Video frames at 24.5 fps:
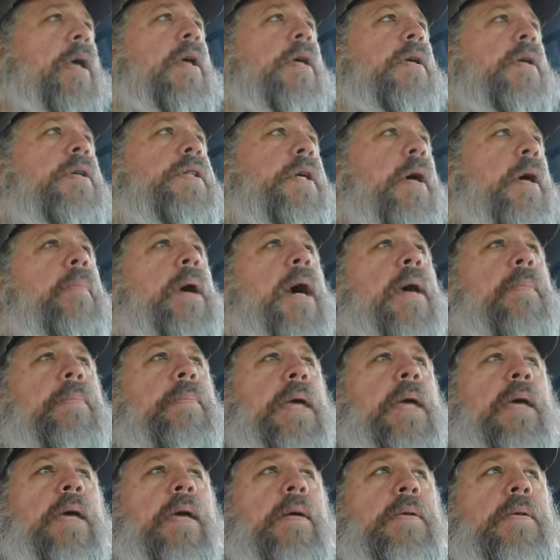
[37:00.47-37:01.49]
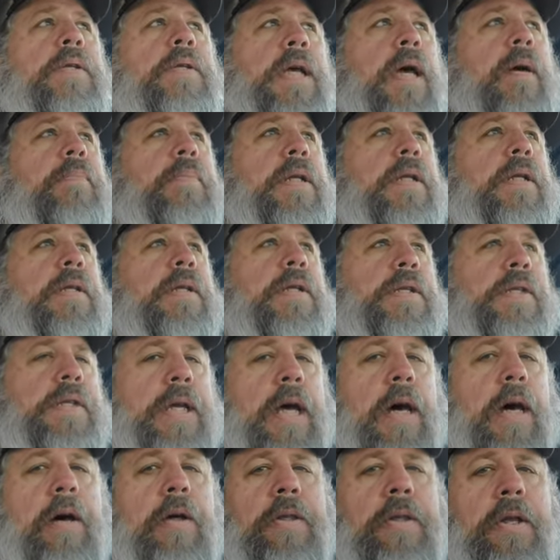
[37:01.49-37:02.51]
Some might be tempted to
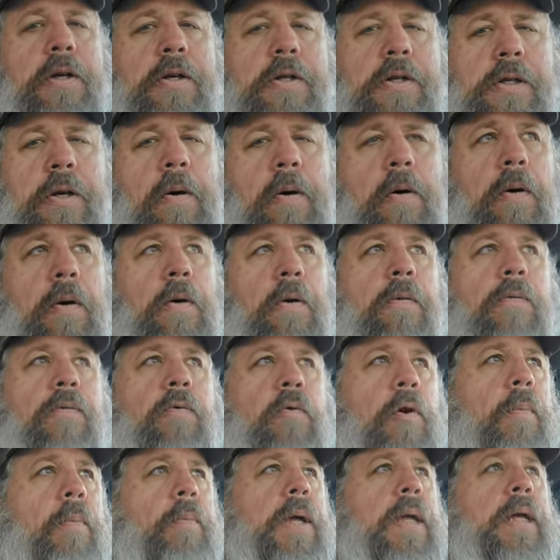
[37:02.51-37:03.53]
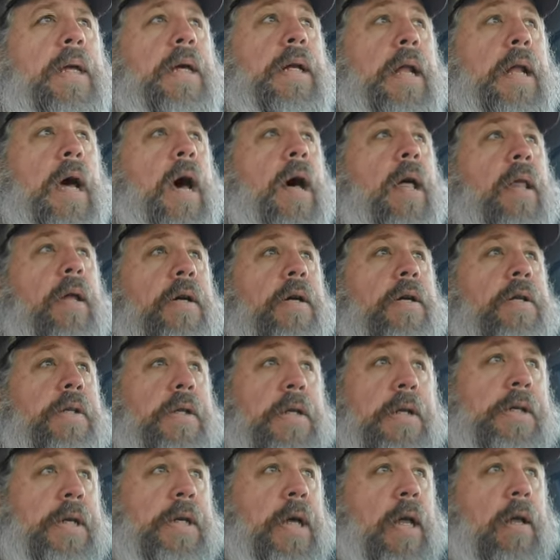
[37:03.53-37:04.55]
sell their soul for $1 million
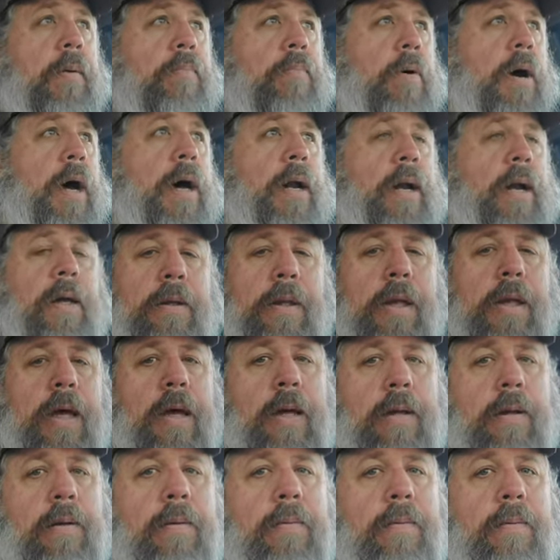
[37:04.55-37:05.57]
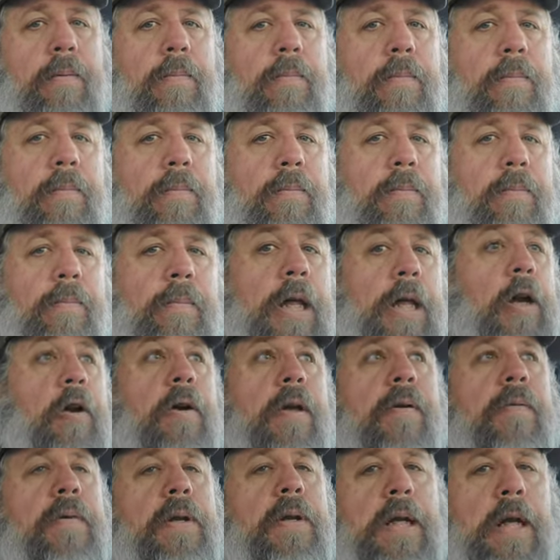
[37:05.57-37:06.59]
to sell a product that they don't
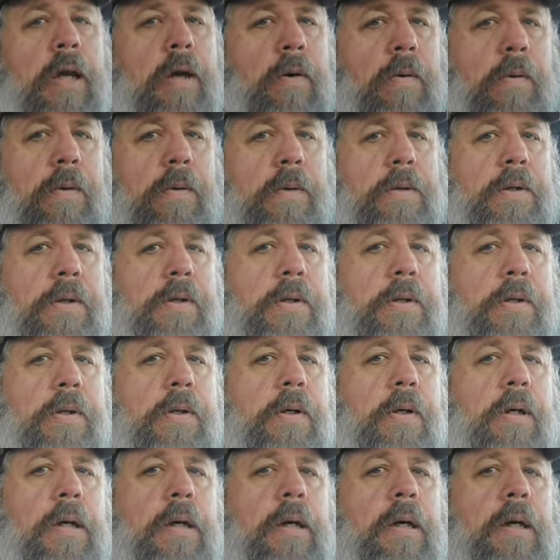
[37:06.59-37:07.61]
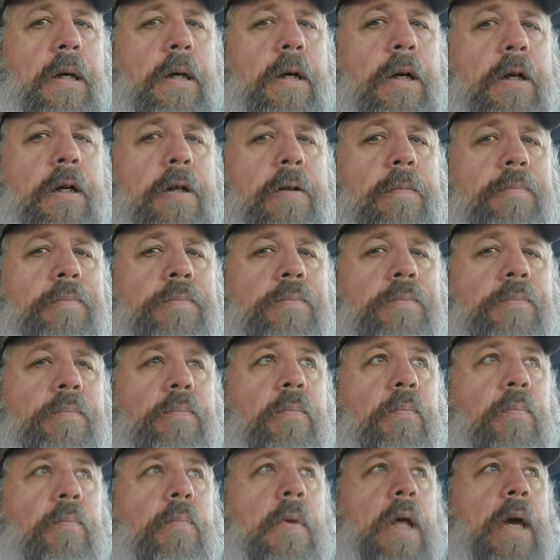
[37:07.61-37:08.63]
even use.
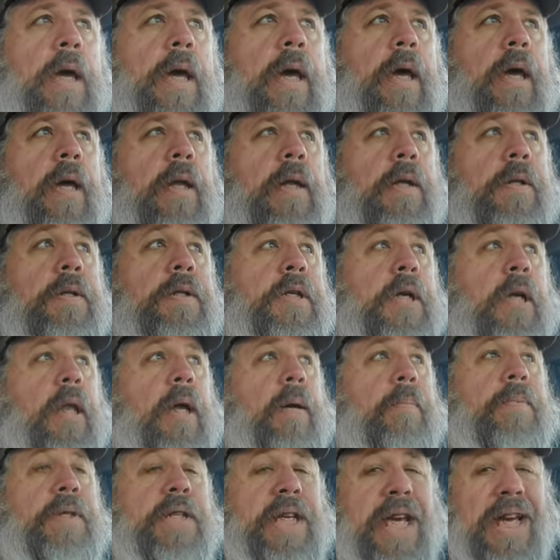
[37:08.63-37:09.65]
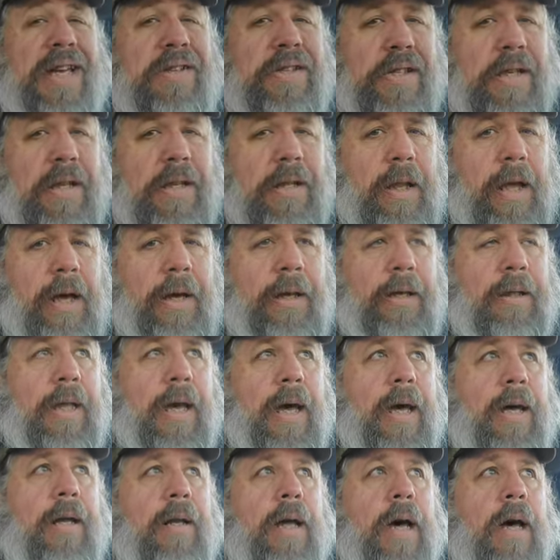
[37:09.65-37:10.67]
And until I'm tested like
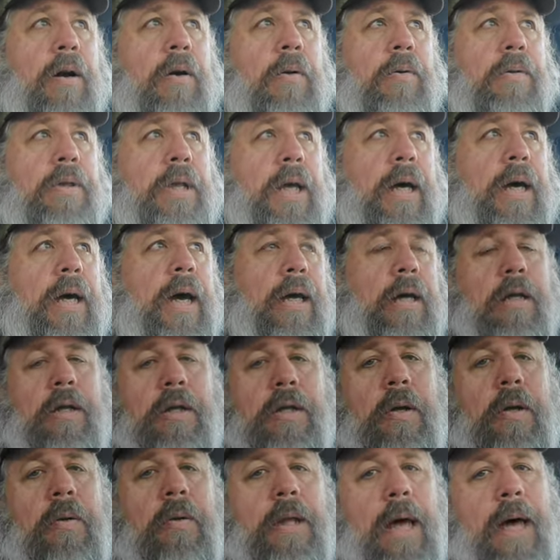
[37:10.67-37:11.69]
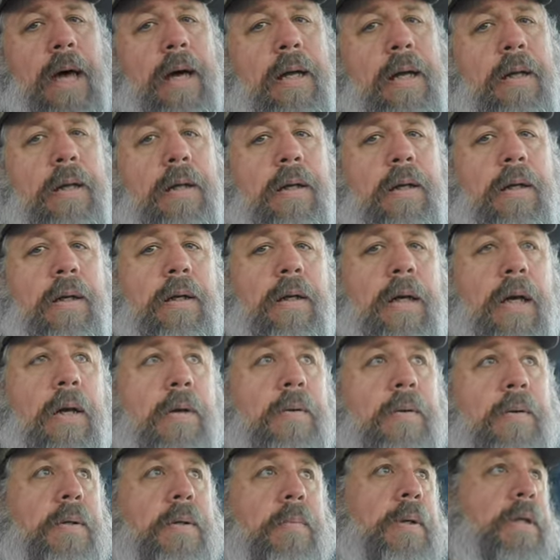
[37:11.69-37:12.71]
that, I don't think I could do that. You
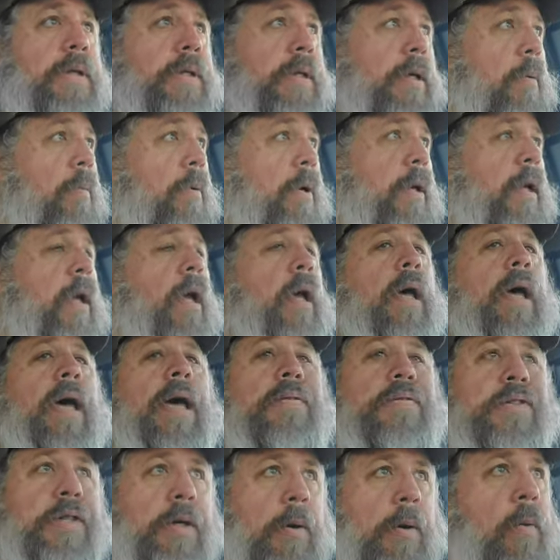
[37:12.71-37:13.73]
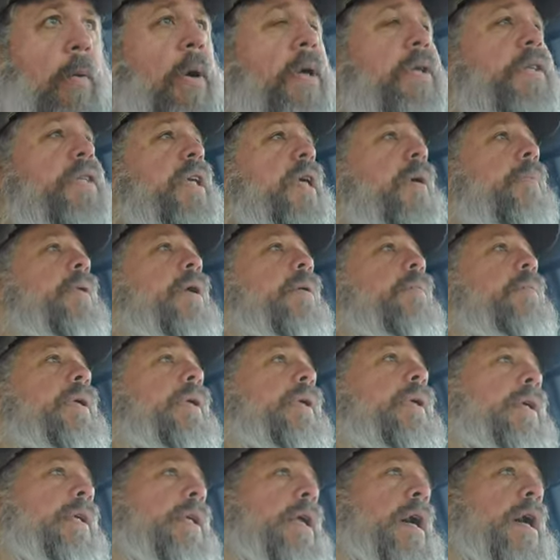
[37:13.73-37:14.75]
know, but if someone wants to give me $1
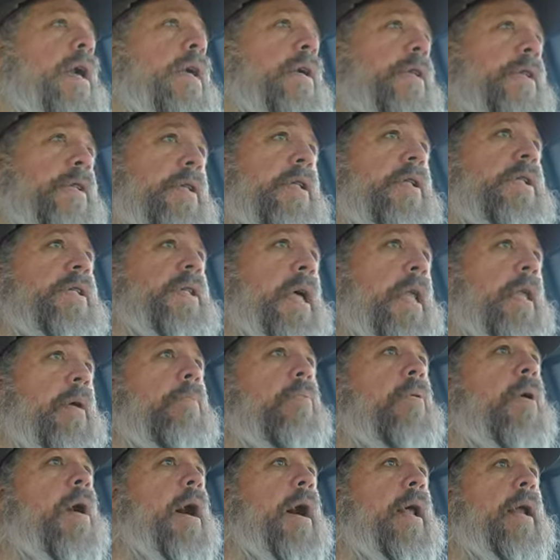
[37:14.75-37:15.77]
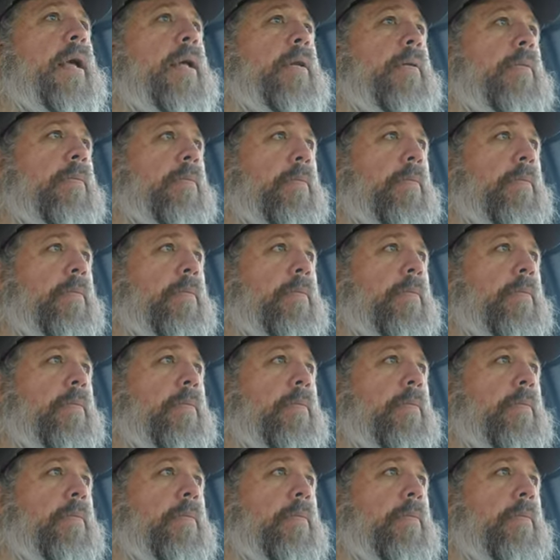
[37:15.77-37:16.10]
million to sell a product,